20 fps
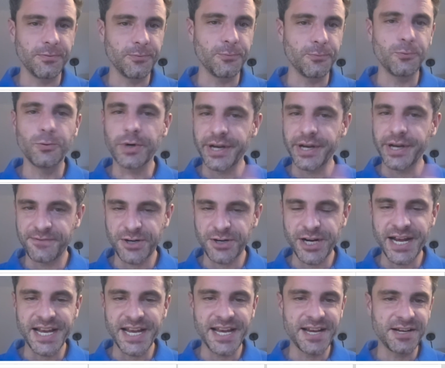whatever
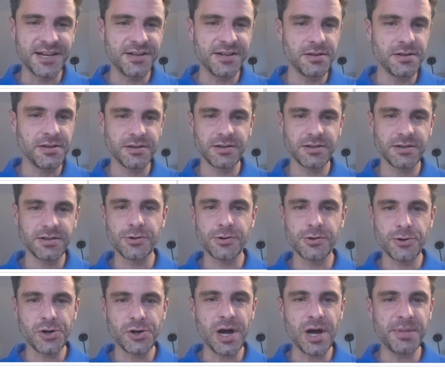I had cut or
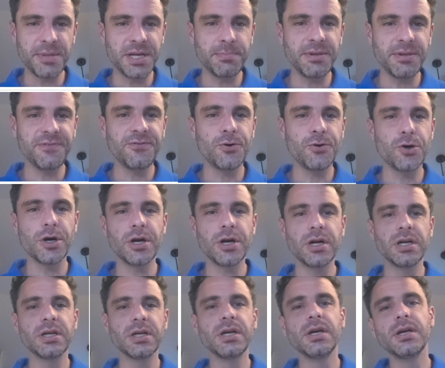copied before.
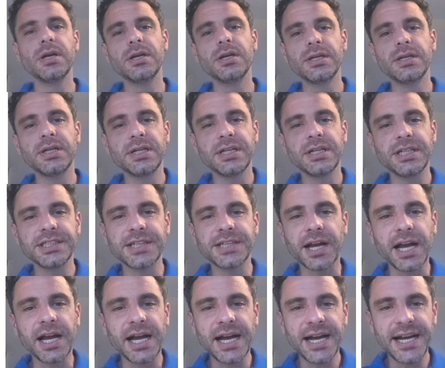
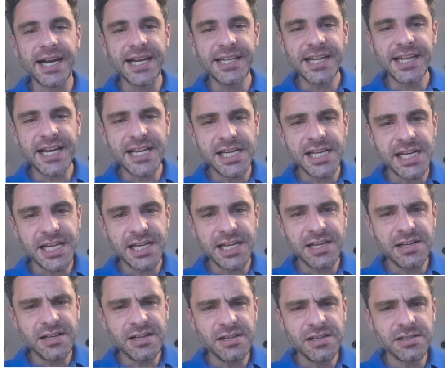
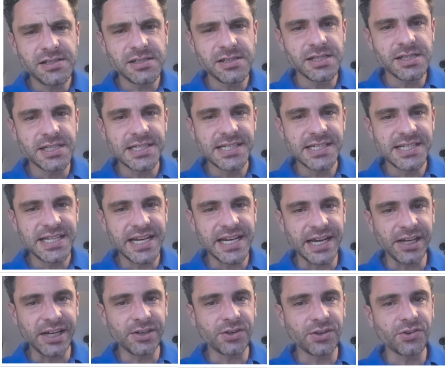Highlighting
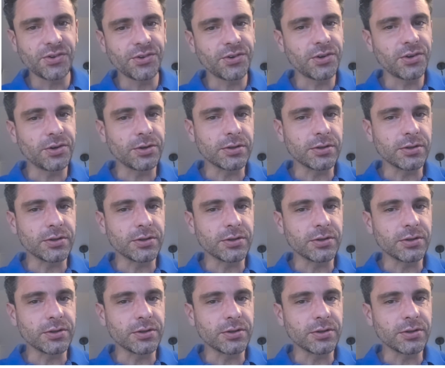text.